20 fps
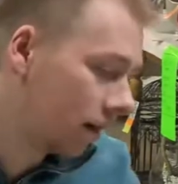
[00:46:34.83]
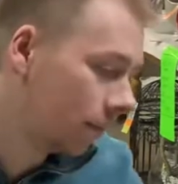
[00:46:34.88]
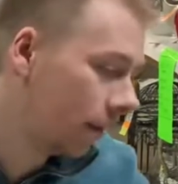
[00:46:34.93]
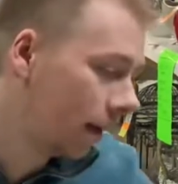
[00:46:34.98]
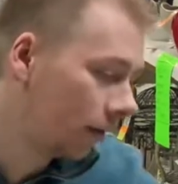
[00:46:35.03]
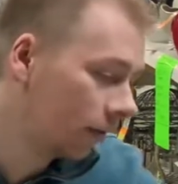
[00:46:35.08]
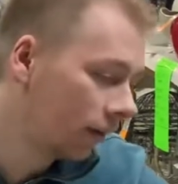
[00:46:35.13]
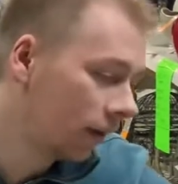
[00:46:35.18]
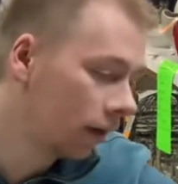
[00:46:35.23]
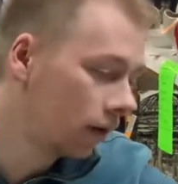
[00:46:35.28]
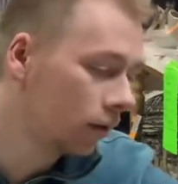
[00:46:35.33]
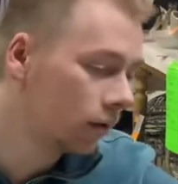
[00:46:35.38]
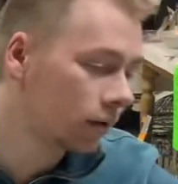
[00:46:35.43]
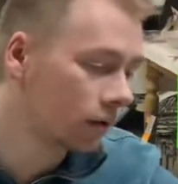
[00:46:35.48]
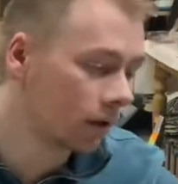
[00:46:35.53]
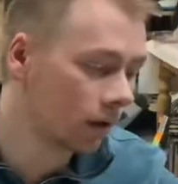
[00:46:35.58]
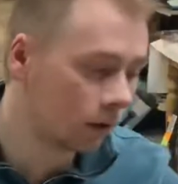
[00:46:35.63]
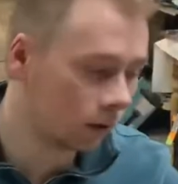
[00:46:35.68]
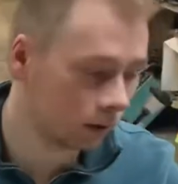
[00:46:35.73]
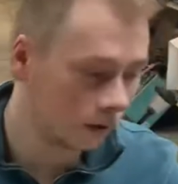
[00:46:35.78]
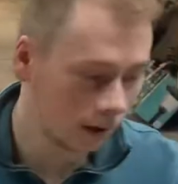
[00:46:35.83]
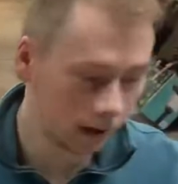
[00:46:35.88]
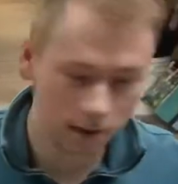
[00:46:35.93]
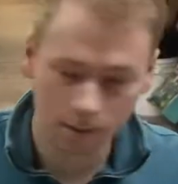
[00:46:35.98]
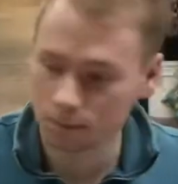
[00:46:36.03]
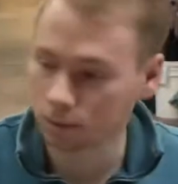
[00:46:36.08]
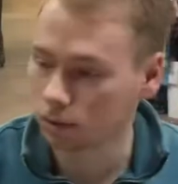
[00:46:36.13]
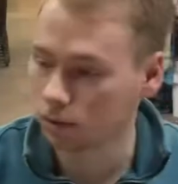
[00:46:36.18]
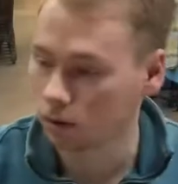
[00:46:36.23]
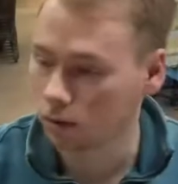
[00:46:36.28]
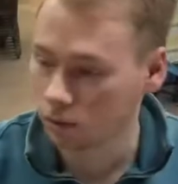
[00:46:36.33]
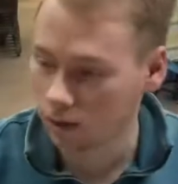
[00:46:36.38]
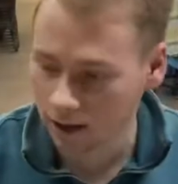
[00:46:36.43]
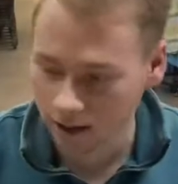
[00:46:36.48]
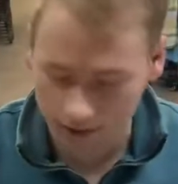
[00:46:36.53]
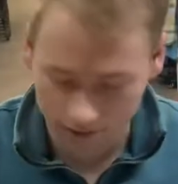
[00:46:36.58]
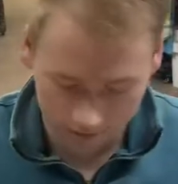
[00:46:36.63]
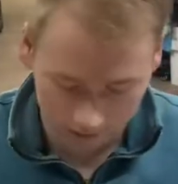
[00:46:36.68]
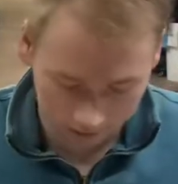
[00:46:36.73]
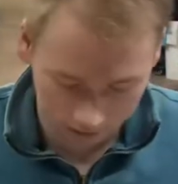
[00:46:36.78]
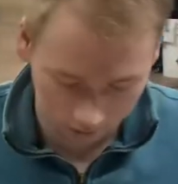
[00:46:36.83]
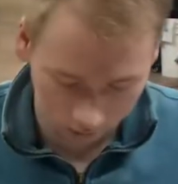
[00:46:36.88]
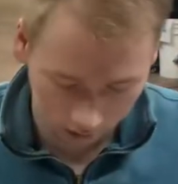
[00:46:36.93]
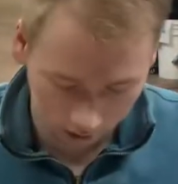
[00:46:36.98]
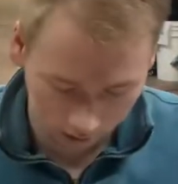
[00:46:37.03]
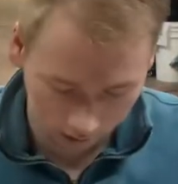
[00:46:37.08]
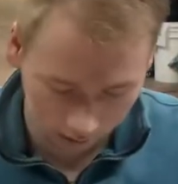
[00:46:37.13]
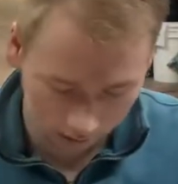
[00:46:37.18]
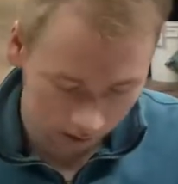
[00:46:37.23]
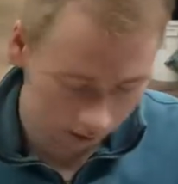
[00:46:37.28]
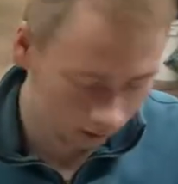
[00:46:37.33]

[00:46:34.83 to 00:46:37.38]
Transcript: about those Olay Pro X's right there.